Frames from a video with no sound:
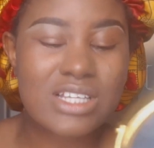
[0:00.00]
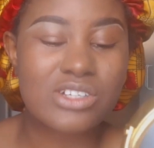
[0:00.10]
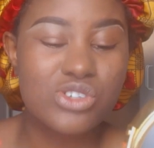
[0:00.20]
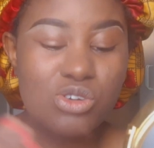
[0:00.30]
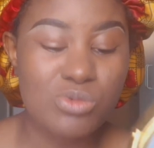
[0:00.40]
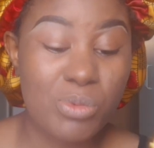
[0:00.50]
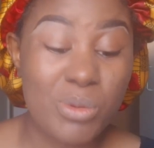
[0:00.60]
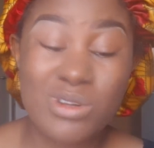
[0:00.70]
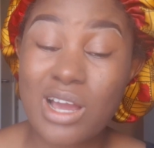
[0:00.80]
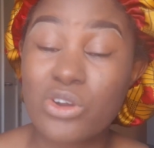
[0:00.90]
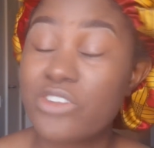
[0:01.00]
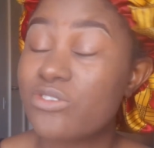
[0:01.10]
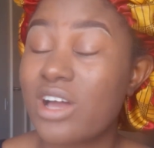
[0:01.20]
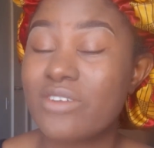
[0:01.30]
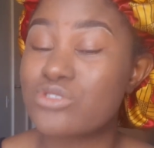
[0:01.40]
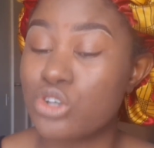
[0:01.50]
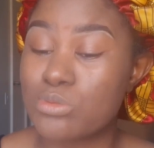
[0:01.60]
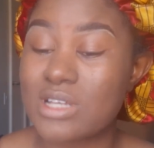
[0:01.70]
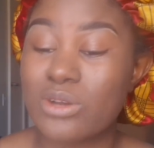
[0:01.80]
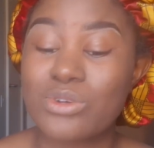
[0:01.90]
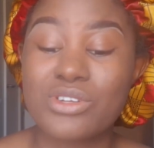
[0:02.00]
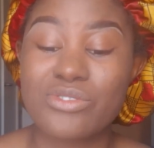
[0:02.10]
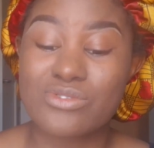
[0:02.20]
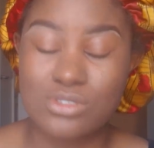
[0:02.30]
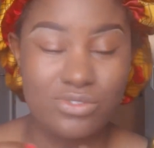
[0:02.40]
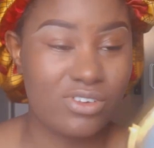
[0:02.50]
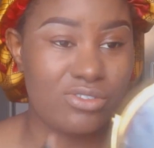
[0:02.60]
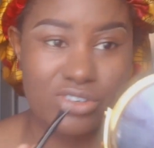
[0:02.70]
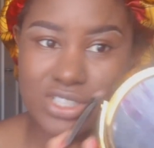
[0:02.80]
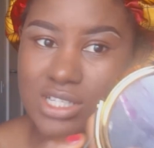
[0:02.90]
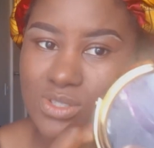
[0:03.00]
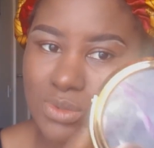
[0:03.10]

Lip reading: their jobs, but people that even have jobs are going to even suffer for it as